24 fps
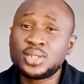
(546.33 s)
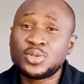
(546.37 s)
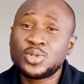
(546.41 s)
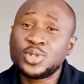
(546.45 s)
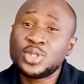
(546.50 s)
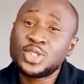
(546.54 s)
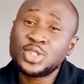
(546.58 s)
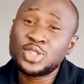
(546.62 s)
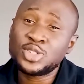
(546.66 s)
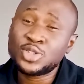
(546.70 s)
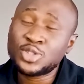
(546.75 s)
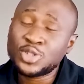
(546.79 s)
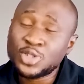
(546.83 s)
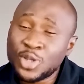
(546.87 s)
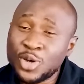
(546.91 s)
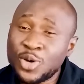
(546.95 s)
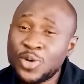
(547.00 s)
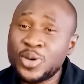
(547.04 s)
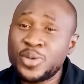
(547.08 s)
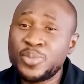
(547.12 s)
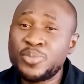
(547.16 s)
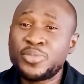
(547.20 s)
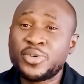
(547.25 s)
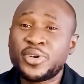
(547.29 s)
What you
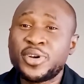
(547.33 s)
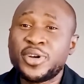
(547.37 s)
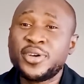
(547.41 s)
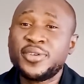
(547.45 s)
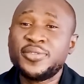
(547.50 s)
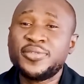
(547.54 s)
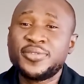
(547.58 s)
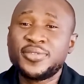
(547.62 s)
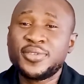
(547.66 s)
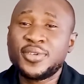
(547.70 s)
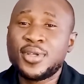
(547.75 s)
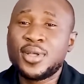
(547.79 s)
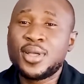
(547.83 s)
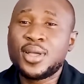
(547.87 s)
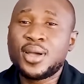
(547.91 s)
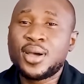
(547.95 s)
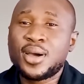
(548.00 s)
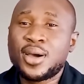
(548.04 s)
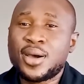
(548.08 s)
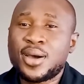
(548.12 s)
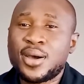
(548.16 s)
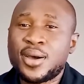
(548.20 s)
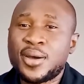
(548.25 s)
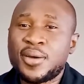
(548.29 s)
doing, bro?
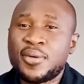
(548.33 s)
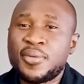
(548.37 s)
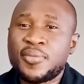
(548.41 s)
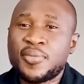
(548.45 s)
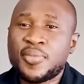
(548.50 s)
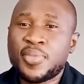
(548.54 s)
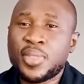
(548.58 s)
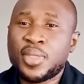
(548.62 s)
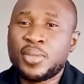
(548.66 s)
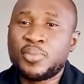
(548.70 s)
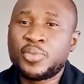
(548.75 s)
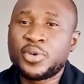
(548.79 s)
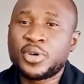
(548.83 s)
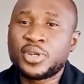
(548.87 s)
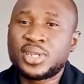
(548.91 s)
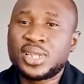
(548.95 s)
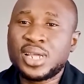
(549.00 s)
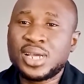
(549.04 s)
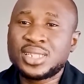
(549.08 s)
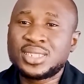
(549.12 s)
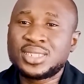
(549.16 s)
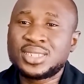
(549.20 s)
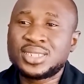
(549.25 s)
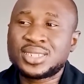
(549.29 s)
But
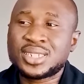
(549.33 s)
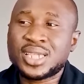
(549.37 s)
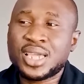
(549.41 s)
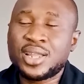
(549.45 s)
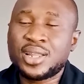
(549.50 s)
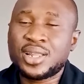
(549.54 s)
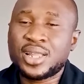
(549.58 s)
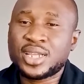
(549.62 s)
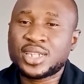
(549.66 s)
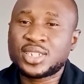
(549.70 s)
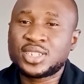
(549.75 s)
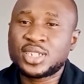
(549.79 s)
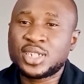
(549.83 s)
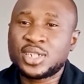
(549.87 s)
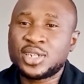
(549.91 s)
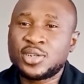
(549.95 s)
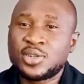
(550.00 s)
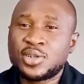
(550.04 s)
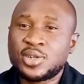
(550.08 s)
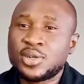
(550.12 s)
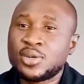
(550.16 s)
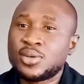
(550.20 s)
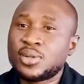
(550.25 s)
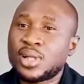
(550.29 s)
that's kind of like
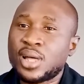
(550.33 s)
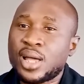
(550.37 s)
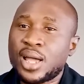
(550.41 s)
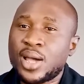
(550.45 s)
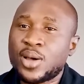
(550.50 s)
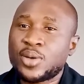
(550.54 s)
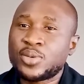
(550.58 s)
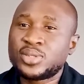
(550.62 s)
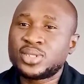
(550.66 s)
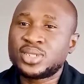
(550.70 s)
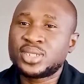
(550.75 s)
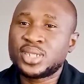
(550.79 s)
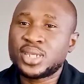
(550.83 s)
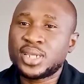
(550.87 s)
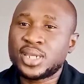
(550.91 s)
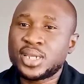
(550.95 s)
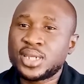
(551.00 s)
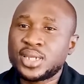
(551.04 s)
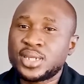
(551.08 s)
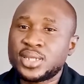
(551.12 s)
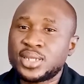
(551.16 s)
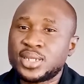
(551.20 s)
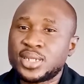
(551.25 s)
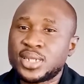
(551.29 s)
general. I would
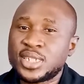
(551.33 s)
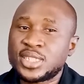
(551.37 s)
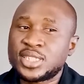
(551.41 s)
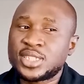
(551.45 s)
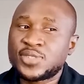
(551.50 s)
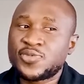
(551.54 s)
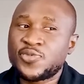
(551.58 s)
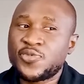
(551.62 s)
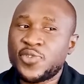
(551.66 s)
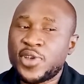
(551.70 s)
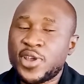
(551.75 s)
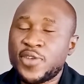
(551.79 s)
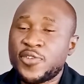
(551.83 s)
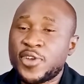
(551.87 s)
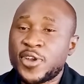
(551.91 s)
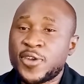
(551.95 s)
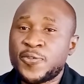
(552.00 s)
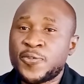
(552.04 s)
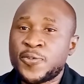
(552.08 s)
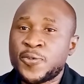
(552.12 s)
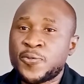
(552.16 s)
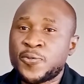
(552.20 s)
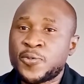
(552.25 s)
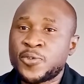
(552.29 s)
say it's very, very
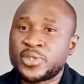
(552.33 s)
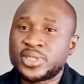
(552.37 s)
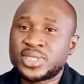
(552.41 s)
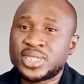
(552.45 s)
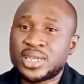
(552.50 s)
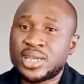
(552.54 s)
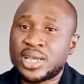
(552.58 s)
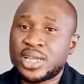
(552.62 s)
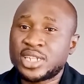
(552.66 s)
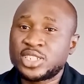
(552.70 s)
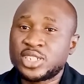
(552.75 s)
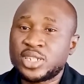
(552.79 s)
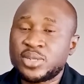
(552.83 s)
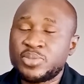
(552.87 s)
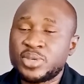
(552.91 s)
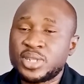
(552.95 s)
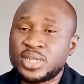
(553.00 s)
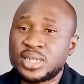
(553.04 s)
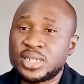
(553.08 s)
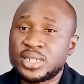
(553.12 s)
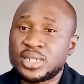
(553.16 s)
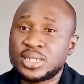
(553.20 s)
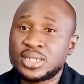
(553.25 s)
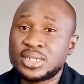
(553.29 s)
few phones that
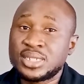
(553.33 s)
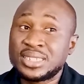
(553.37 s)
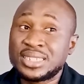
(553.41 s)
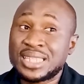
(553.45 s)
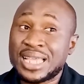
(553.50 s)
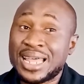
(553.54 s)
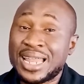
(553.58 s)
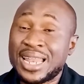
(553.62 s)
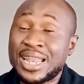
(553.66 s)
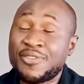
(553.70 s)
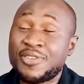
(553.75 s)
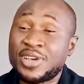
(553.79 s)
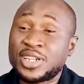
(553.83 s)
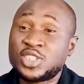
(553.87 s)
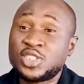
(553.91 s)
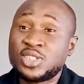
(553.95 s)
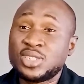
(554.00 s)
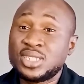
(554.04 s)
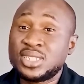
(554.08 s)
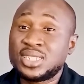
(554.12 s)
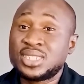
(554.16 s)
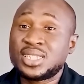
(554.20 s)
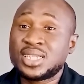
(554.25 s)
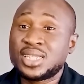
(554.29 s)
I've actually
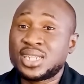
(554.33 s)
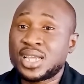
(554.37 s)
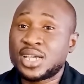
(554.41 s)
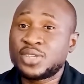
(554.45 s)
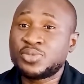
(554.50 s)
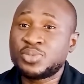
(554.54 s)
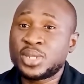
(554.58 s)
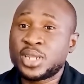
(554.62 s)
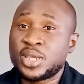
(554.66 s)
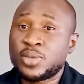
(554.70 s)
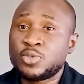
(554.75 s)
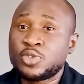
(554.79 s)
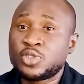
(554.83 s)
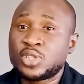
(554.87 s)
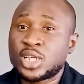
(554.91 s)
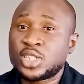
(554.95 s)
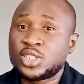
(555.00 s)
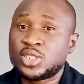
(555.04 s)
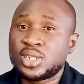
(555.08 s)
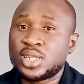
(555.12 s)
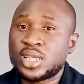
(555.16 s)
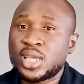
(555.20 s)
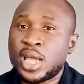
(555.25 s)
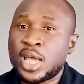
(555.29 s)
seen have been able to
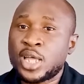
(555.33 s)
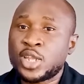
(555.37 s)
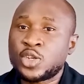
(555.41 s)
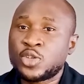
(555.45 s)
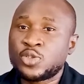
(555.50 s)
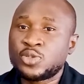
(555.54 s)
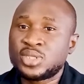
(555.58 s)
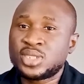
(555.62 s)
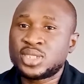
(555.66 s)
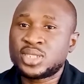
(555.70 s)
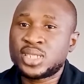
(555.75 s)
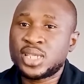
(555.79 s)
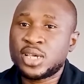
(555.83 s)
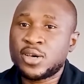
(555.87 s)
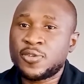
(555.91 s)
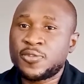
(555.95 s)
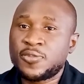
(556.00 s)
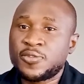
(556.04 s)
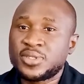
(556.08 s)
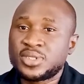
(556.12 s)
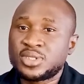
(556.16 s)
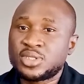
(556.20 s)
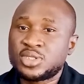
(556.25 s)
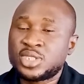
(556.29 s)
actually handle
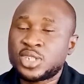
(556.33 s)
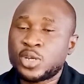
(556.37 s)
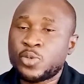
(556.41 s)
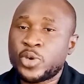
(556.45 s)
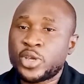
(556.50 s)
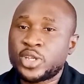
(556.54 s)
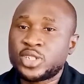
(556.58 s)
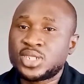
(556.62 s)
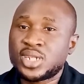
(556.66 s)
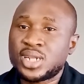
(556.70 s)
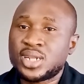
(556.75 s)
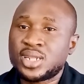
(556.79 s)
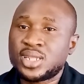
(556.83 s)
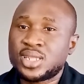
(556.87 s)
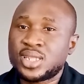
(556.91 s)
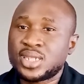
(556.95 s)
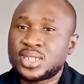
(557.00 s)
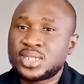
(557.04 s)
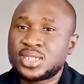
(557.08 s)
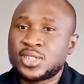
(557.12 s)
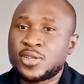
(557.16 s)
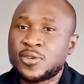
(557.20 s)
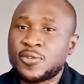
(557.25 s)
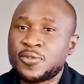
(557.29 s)
selfies, especially when you're trying to take
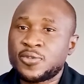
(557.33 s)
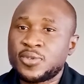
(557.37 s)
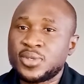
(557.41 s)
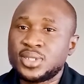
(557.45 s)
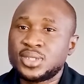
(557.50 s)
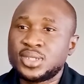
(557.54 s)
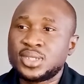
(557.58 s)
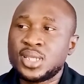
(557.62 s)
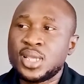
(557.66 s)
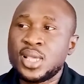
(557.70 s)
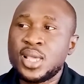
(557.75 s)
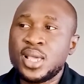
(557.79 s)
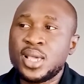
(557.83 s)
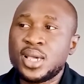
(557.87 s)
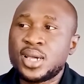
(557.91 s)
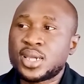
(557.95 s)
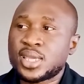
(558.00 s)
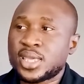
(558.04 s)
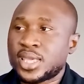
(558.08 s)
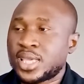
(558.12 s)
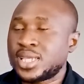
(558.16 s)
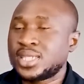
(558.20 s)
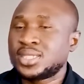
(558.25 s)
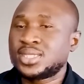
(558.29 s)
selfies
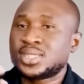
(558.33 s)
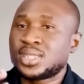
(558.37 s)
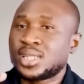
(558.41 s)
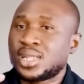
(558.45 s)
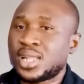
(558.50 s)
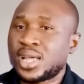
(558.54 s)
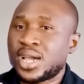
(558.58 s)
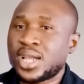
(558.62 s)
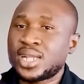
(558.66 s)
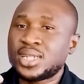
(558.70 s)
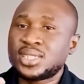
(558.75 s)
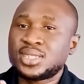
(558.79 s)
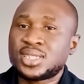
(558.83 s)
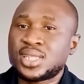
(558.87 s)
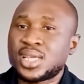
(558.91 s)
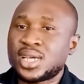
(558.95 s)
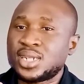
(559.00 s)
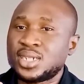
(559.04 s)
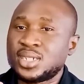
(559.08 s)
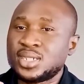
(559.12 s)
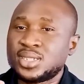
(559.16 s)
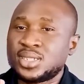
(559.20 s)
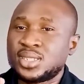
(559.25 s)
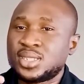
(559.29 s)
against the light. That
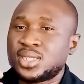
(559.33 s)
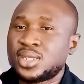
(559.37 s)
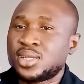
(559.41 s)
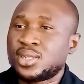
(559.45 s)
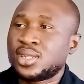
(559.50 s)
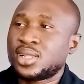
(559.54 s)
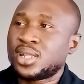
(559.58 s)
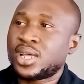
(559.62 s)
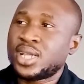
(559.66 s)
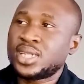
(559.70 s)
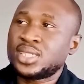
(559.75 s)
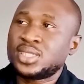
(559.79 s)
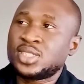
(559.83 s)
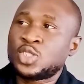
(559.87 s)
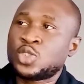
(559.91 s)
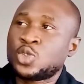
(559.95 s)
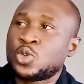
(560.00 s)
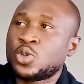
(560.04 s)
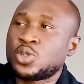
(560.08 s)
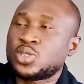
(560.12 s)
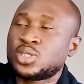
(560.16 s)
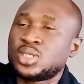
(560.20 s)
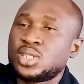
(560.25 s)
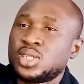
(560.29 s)
is, the light
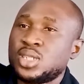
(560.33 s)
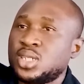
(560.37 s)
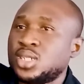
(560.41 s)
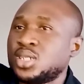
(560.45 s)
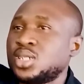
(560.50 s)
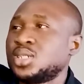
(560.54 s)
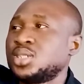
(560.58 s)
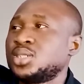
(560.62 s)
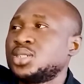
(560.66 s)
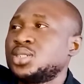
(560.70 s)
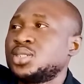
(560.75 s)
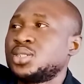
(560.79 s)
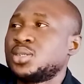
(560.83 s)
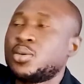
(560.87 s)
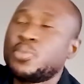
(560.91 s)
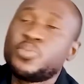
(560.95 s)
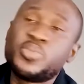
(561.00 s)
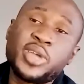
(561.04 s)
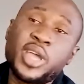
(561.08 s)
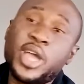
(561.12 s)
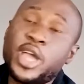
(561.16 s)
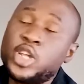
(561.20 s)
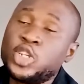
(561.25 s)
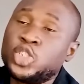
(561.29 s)
source is
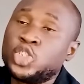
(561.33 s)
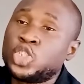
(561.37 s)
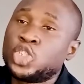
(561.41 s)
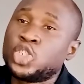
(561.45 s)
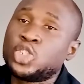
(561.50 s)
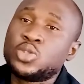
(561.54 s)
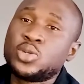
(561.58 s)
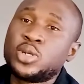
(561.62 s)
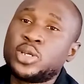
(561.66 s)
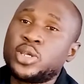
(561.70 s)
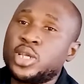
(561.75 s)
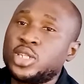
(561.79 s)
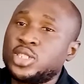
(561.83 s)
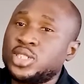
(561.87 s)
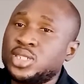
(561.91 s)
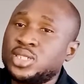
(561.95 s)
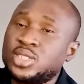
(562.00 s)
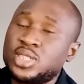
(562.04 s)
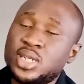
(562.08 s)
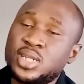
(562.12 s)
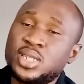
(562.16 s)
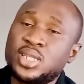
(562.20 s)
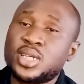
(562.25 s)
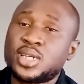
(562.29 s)
behind you and you're
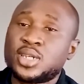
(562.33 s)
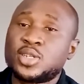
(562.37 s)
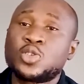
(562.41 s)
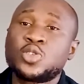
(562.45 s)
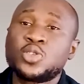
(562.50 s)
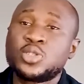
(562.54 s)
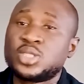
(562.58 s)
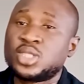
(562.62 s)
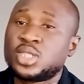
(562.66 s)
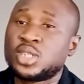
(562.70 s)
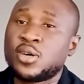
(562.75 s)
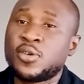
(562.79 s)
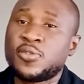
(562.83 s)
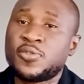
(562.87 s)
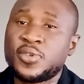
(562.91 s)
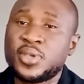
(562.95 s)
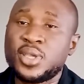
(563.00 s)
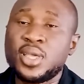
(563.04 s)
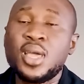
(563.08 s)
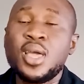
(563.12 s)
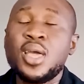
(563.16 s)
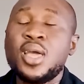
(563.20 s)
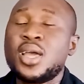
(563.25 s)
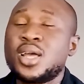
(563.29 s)
trying to take a good selfie.
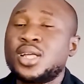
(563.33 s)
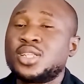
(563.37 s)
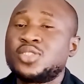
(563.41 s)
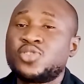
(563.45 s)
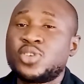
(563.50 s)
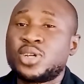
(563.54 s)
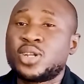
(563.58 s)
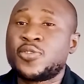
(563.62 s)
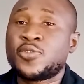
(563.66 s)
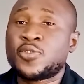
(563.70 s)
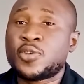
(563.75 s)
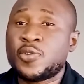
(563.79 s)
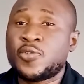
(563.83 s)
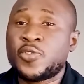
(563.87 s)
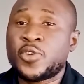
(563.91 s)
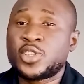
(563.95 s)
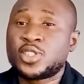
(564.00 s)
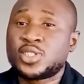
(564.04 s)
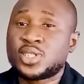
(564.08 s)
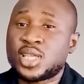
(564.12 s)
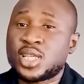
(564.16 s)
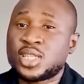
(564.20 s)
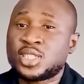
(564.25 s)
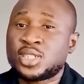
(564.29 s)
It's very difficult for you
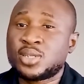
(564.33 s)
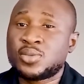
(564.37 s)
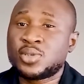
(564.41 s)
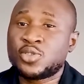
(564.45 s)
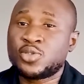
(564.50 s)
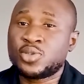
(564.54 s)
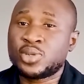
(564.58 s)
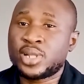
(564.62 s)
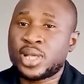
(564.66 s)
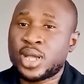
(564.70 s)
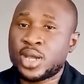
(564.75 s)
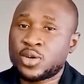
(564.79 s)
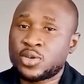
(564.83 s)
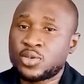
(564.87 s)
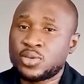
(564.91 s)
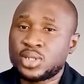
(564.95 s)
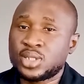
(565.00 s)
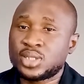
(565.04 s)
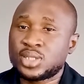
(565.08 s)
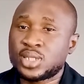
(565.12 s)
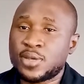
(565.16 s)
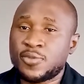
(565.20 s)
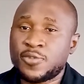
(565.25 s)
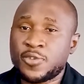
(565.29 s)
to get something really accurate.
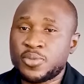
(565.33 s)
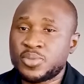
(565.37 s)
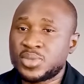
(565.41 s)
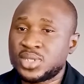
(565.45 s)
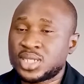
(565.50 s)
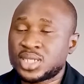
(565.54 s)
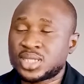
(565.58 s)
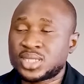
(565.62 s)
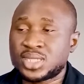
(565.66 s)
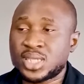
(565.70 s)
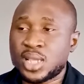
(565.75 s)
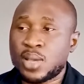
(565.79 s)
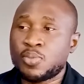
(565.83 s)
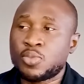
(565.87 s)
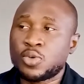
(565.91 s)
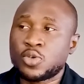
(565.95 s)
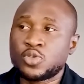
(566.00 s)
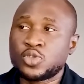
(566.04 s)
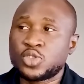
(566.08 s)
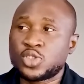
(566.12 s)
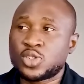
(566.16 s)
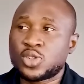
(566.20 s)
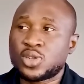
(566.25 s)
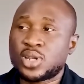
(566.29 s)
And from these
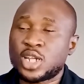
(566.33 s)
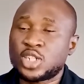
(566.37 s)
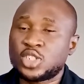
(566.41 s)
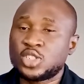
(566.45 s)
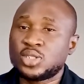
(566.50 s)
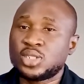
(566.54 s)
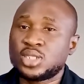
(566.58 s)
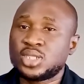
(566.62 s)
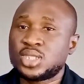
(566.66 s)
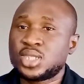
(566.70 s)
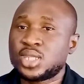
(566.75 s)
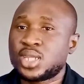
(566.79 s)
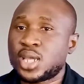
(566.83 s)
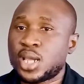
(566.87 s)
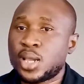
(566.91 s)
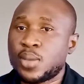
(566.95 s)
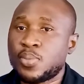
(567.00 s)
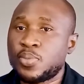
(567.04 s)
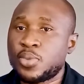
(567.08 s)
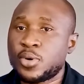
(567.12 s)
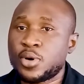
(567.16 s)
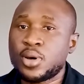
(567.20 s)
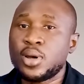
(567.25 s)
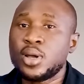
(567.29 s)
examples, you could actually see that.
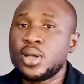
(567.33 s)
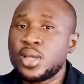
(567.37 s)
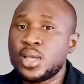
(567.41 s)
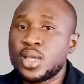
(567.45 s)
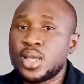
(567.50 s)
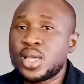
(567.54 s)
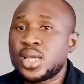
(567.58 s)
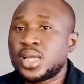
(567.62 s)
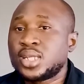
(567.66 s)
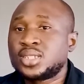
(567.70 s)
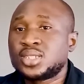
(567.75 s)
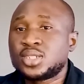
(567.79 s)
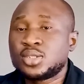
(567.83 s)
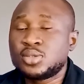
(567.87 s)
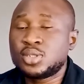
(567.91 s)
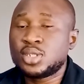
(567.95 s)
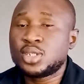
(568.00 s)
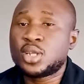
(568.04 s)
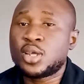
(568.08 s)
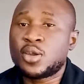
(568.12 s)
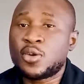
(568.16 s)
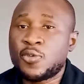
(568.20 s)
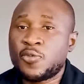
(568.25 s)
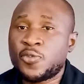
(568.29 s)
But it still did
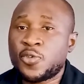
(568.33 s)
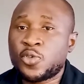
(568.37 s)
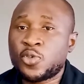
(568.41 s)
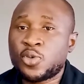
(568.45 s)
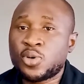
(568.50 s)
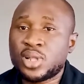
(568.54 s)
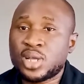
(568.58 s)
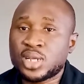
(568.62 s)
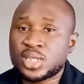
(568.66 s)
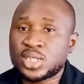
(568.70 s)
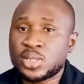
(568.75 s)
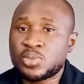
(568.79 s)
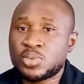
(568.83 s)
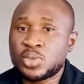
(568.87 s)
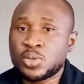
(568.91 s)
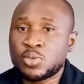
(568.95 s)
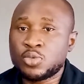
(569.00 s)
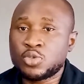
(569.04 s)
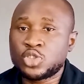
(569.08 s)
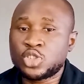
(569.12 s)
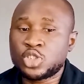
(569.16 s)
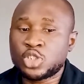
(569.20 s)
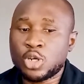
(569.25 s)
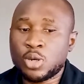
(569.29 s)
an overall acceptable
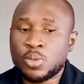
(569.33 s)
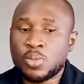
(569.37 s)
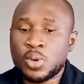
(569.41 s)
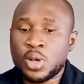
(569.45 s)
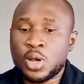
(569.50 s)
job.